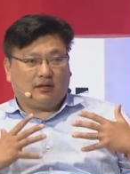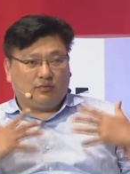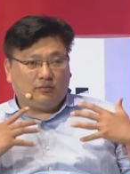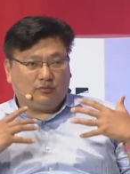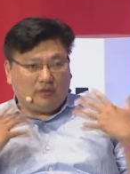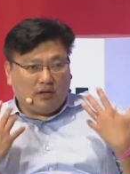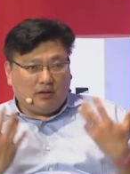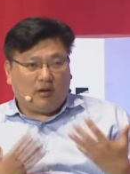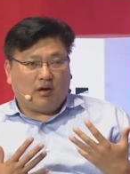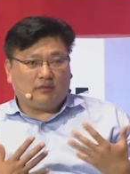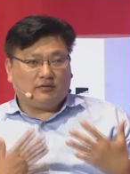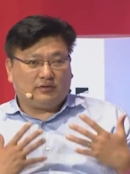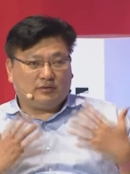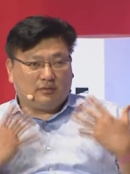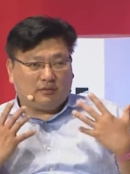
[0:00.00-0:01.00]
who know how
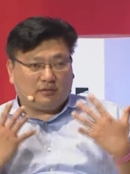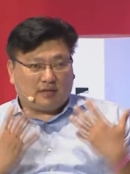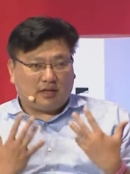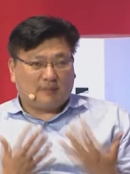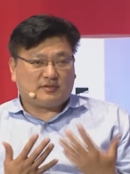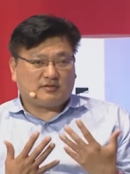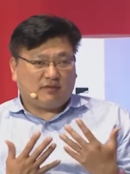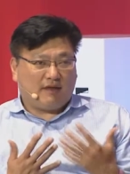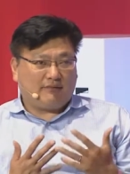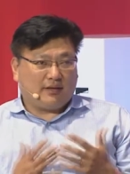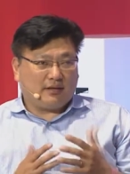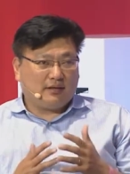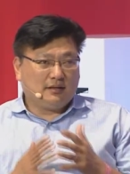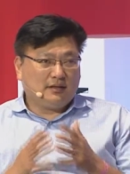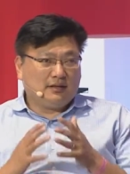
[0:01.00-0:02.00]
to do autonomous
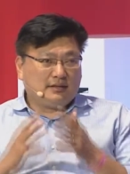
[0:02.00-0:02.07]
driving